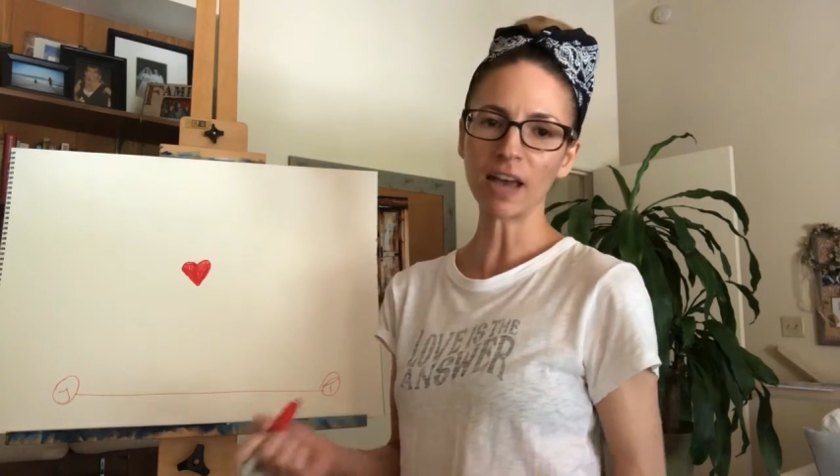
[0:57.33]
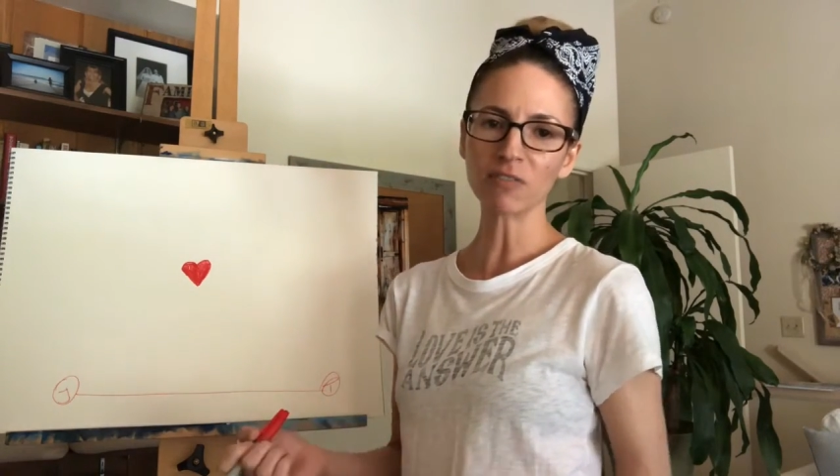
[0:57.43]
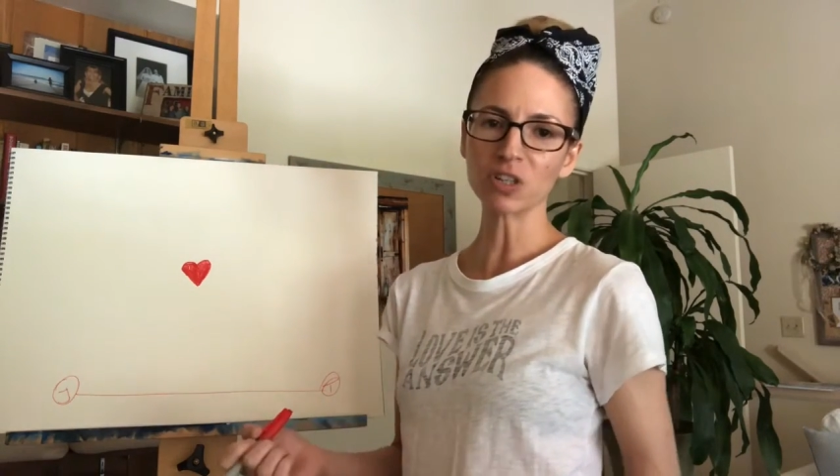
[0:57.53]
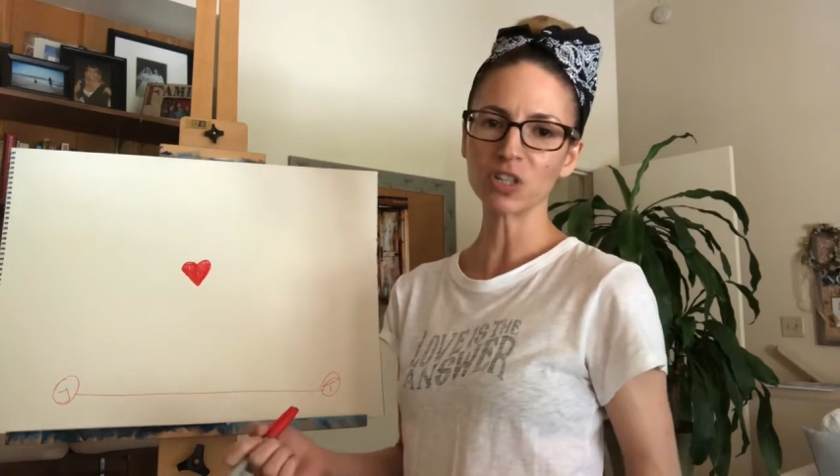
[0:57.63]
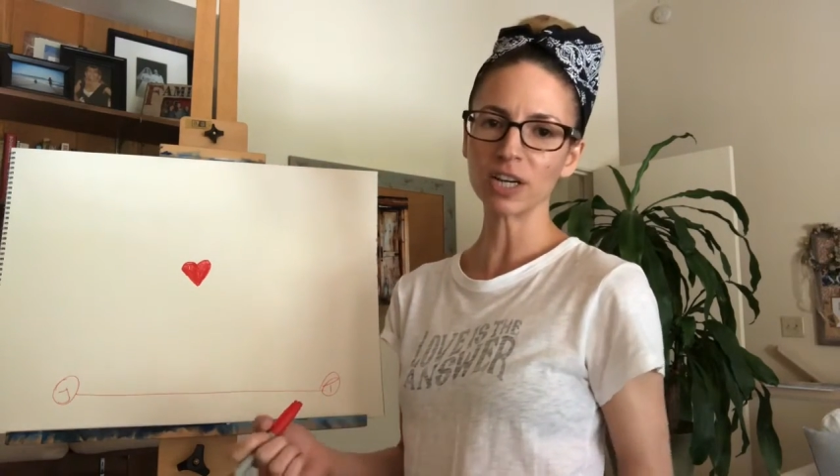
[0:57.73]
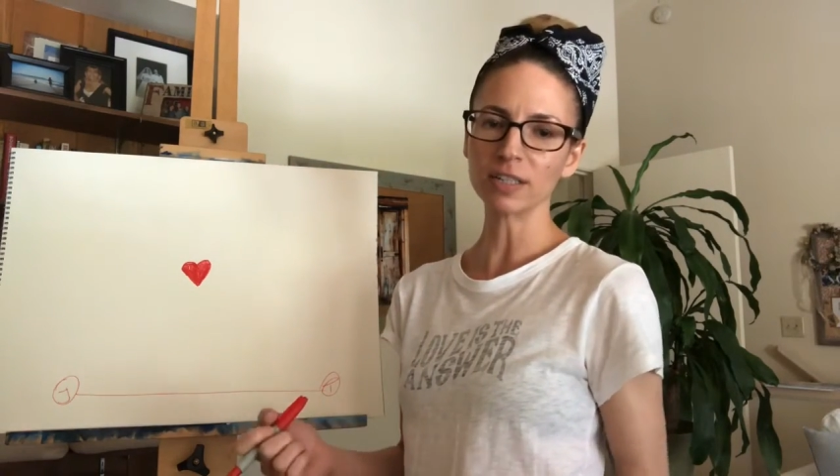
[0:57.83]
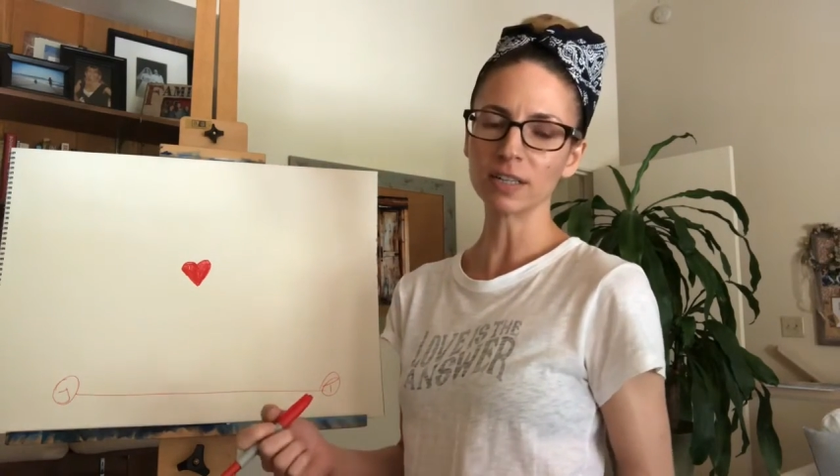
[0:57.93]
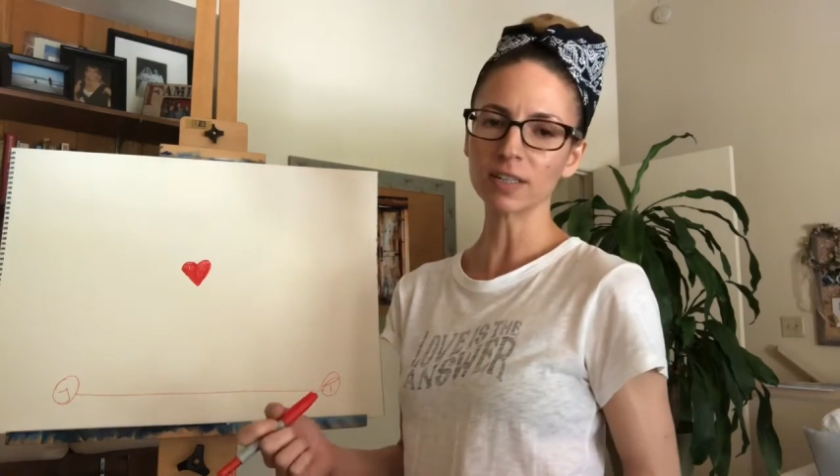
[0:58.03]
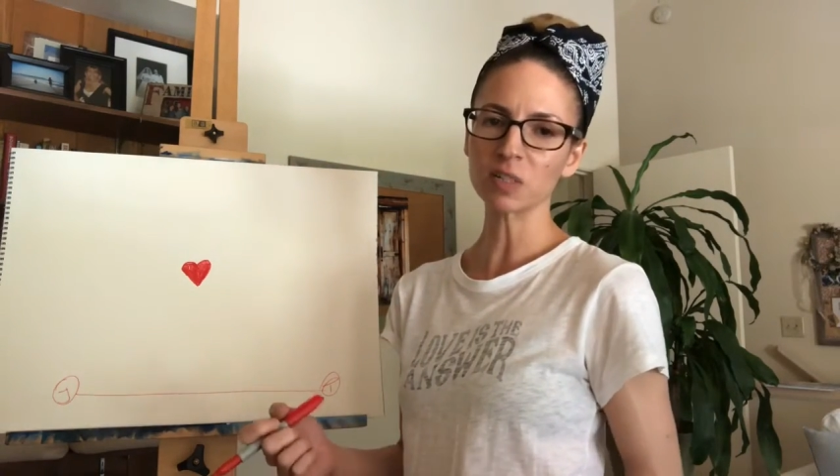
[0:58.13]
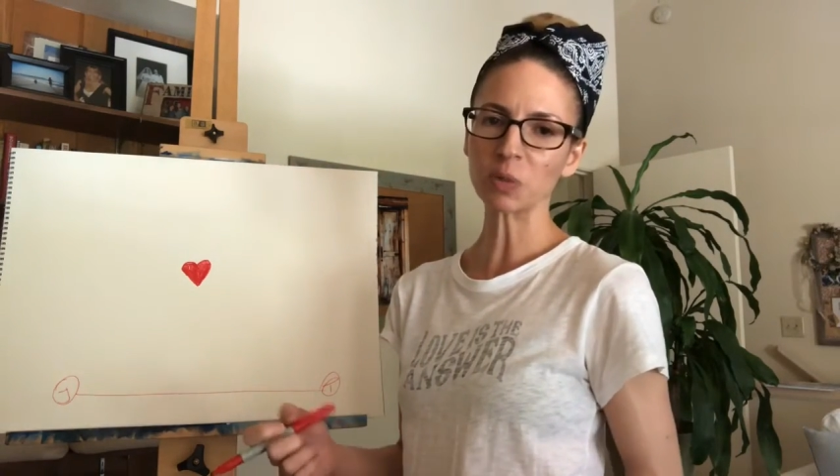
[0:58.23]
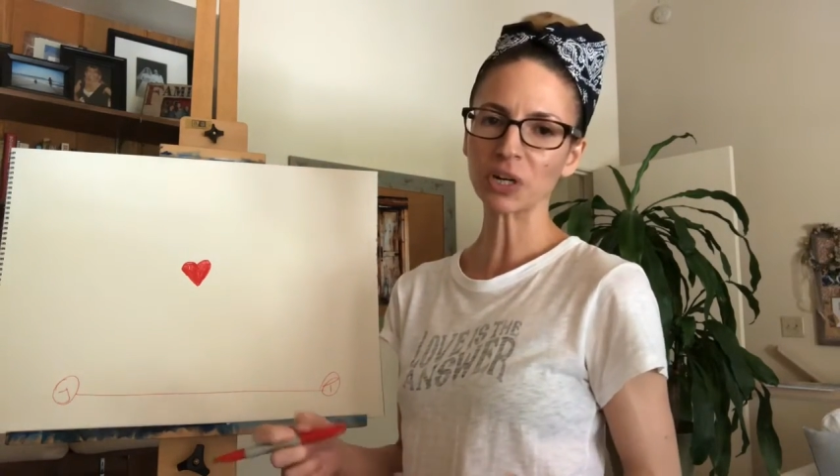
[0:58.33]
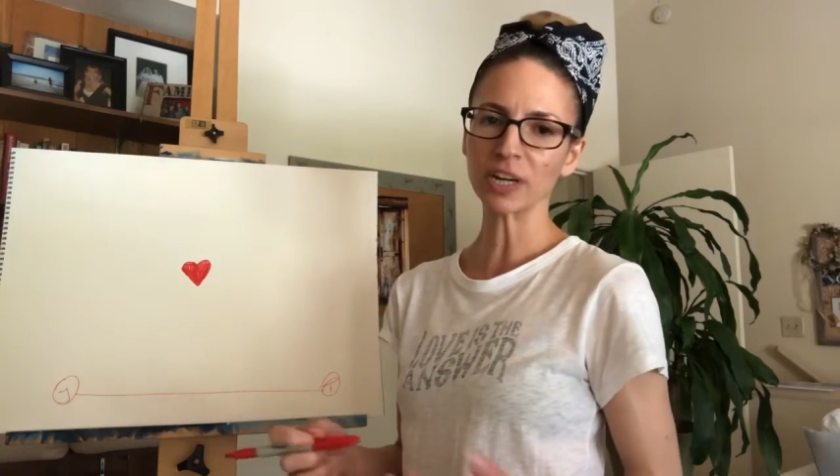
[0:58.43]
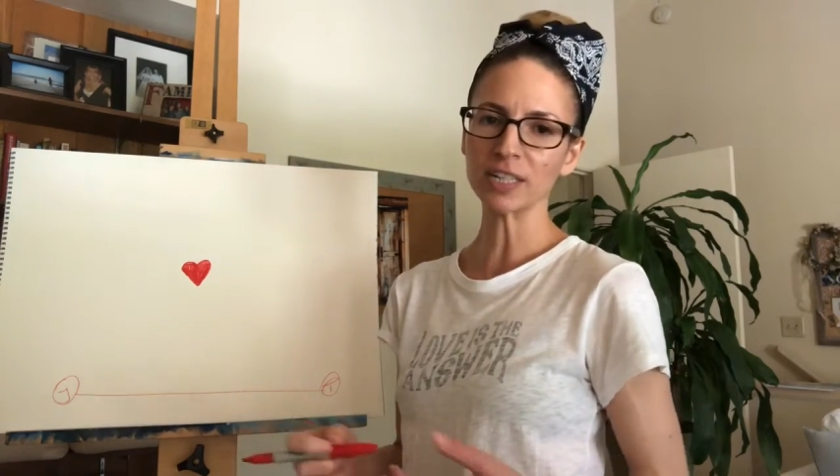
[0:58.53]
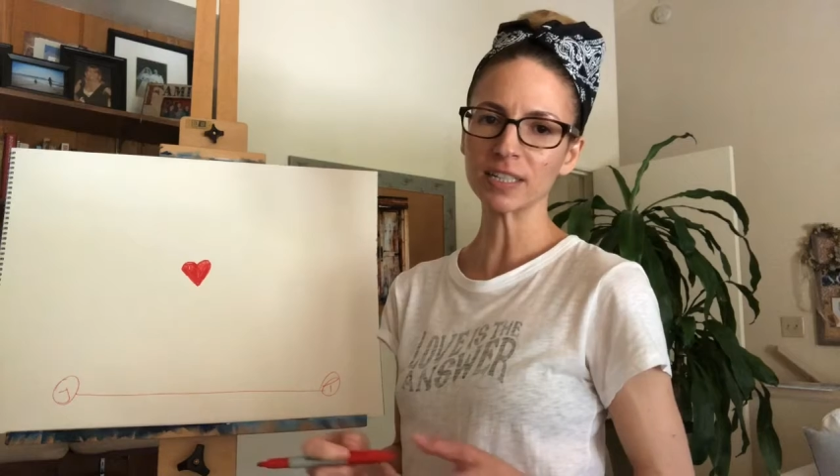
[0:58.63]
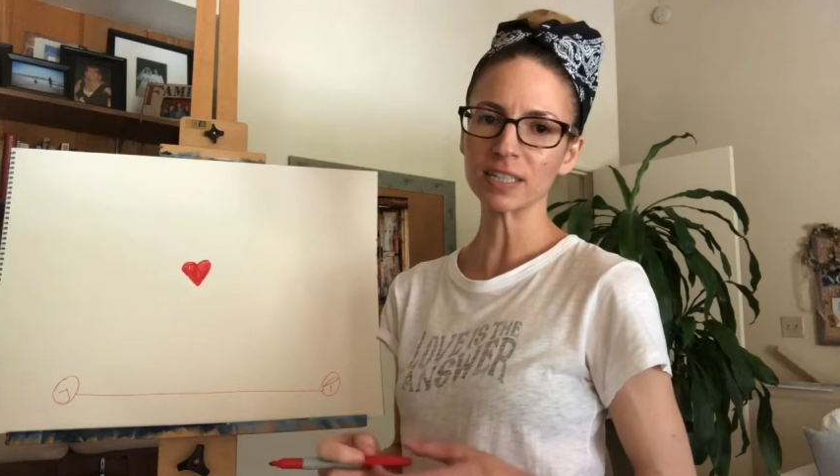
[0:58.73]
Adverse Childhood
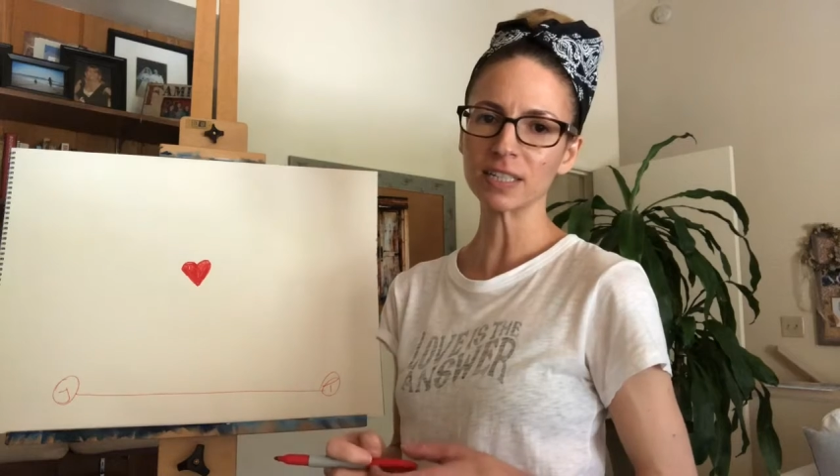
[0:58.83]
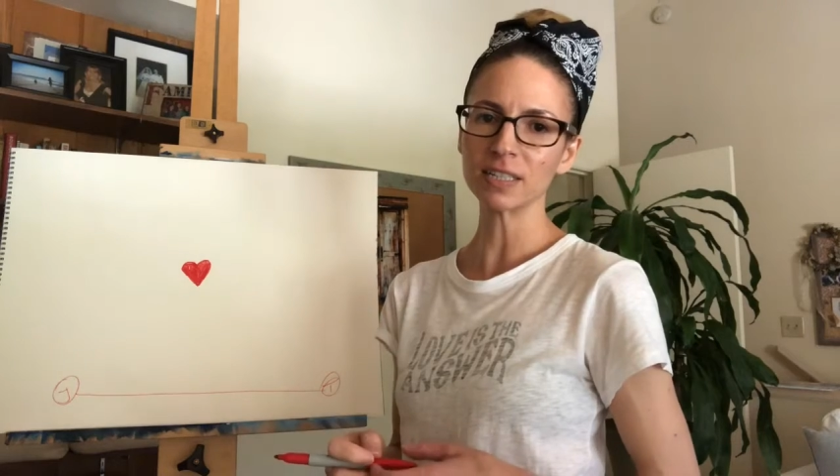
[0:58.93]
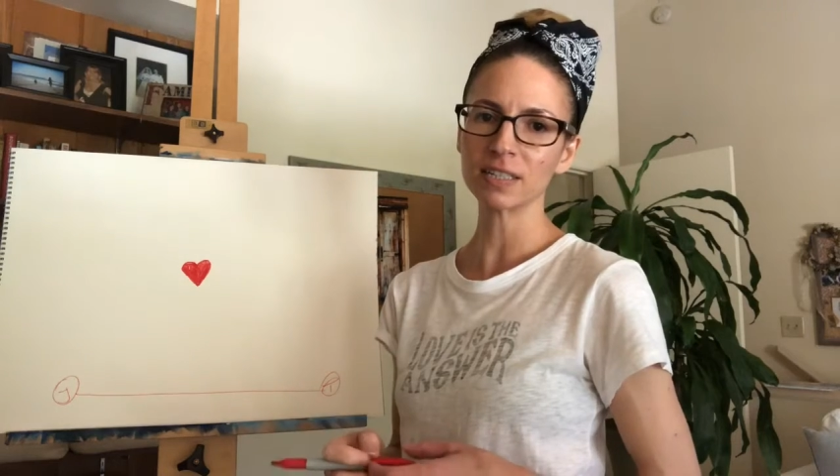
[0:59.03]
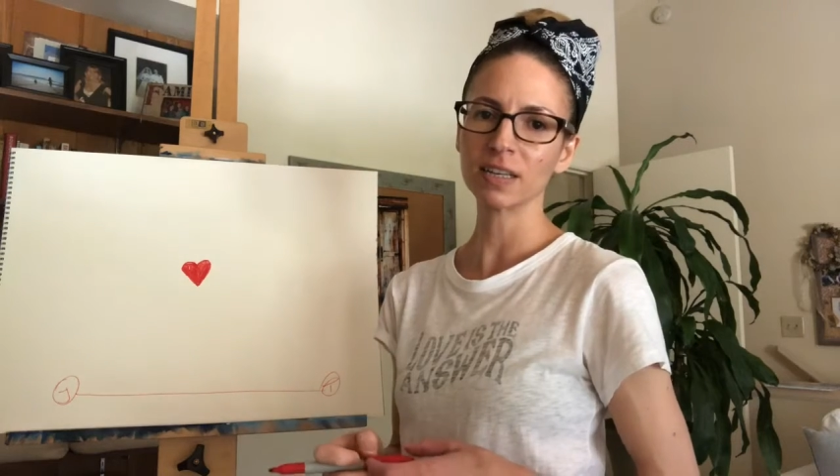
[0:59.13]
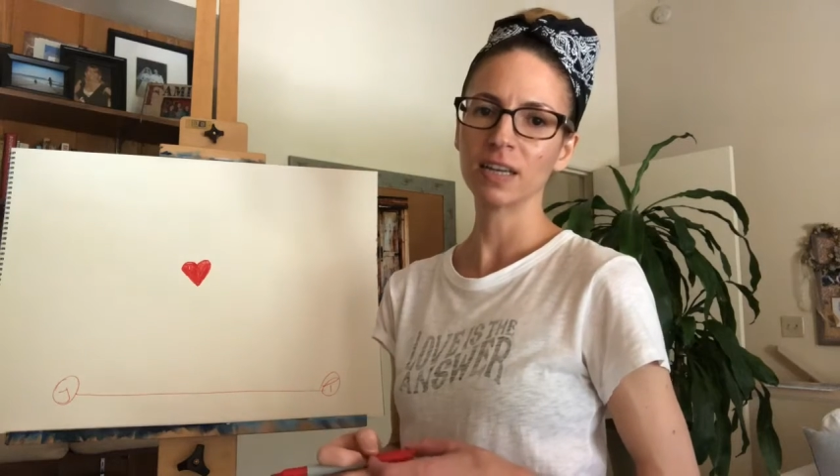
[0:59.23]
Experiences,